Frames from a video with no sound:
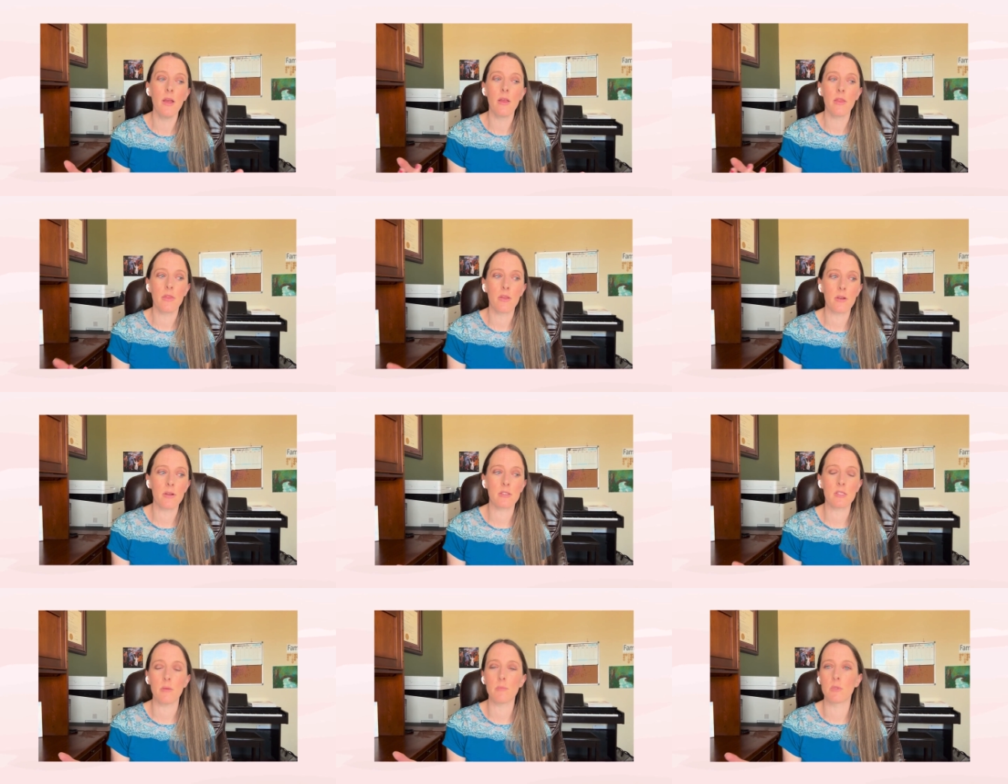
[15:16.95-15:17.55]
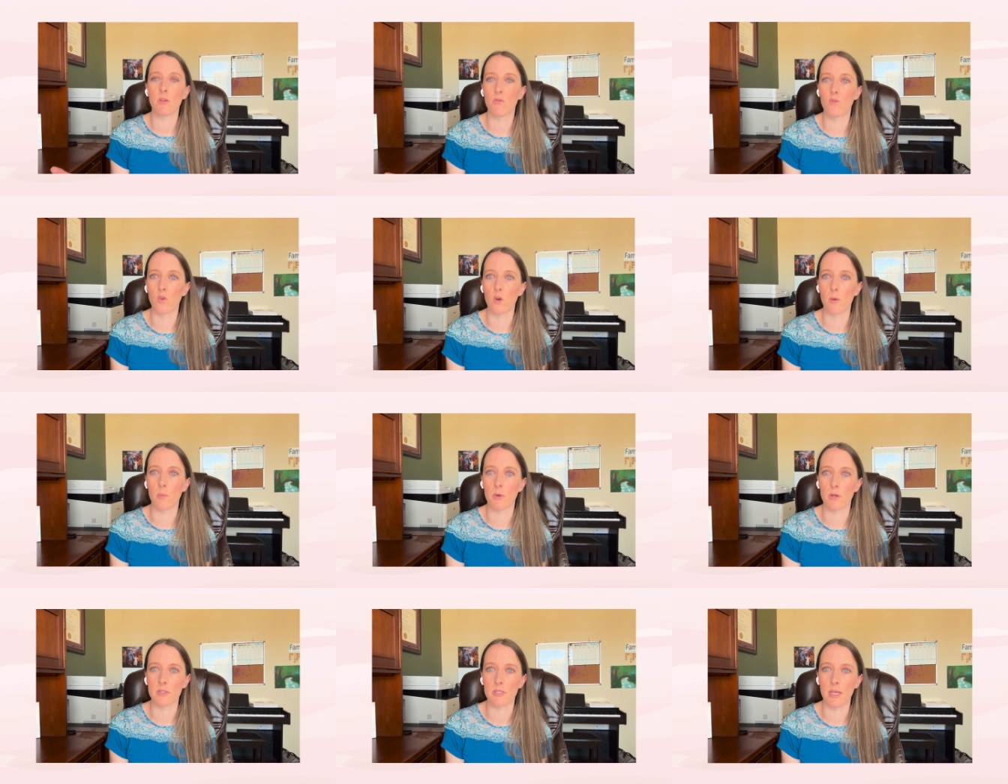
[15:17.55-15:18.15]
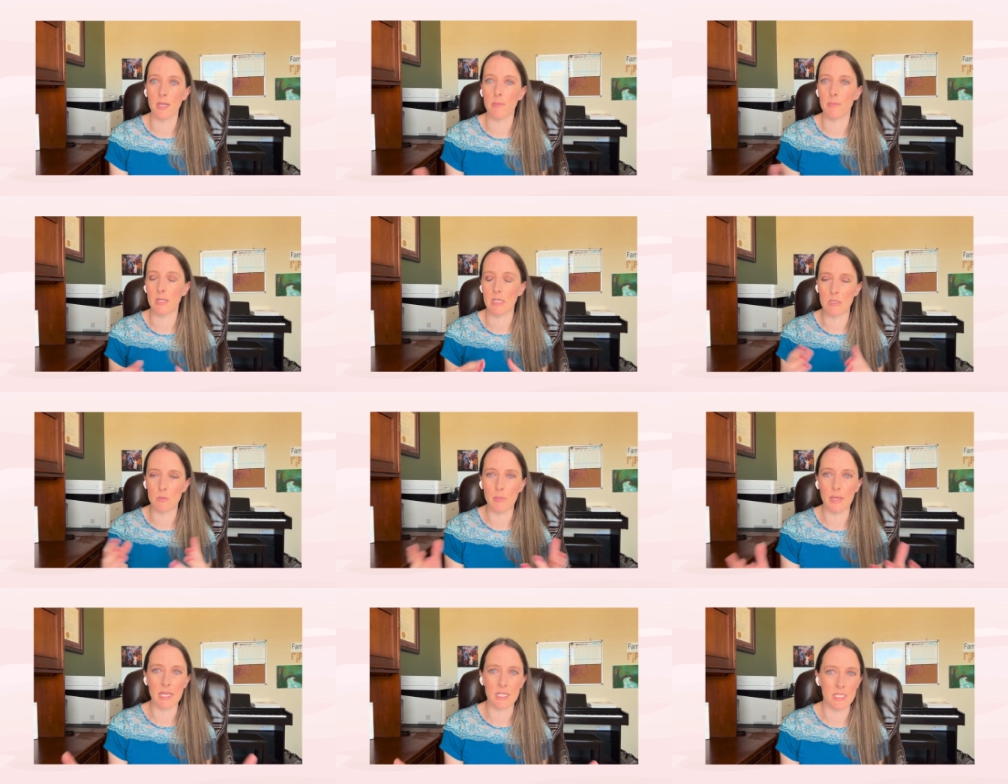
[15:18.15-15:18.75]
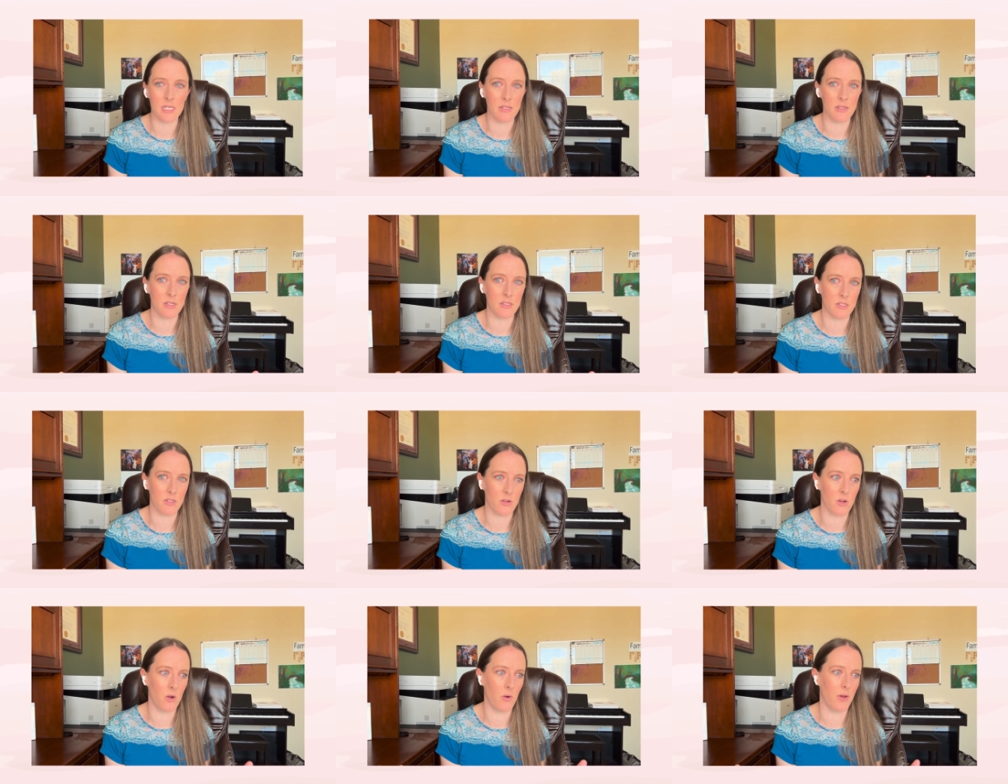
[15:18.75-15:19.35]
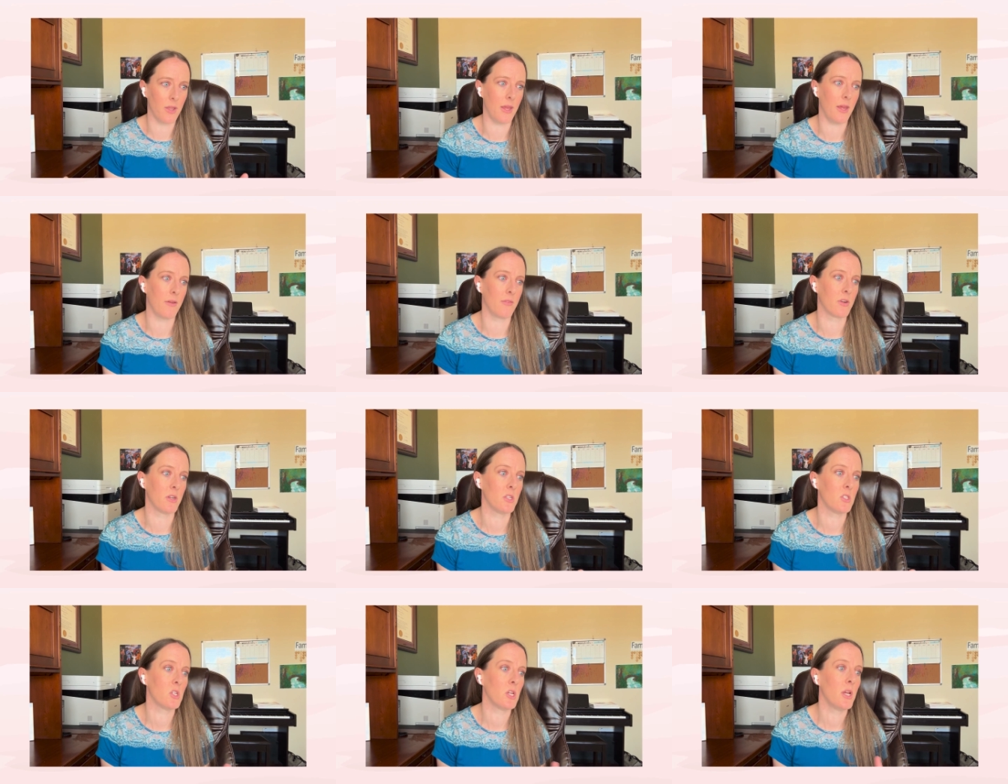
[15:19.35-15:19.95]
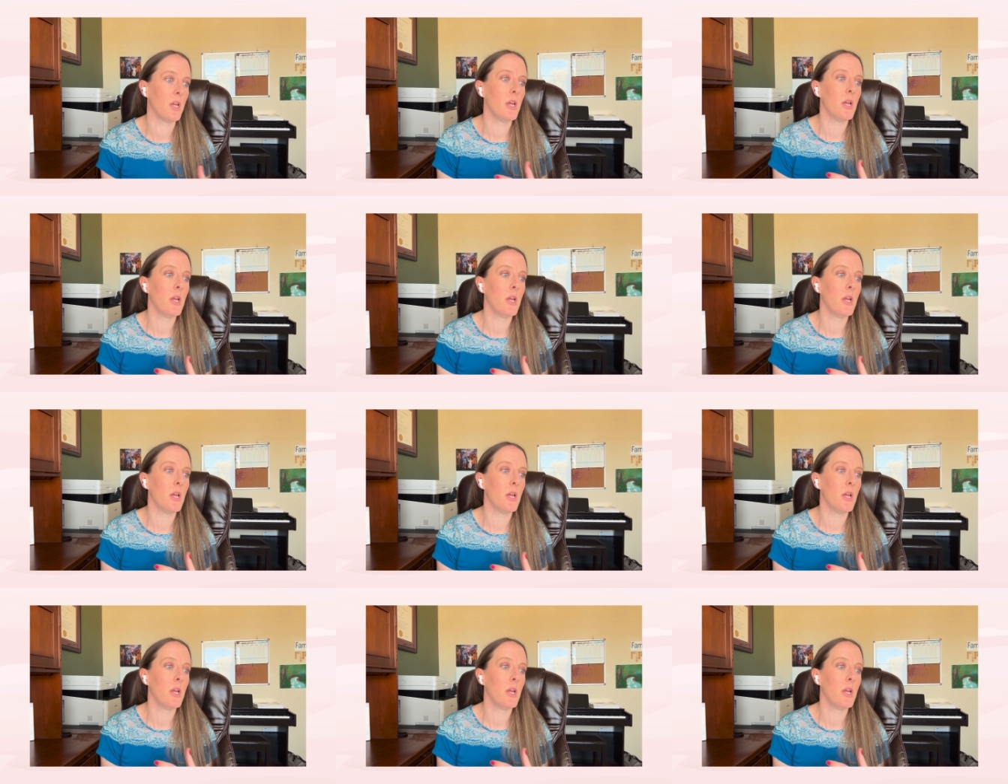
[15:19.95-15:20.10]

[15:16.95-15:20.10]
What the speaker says: There is up to 4%, but it's basically 0 on average.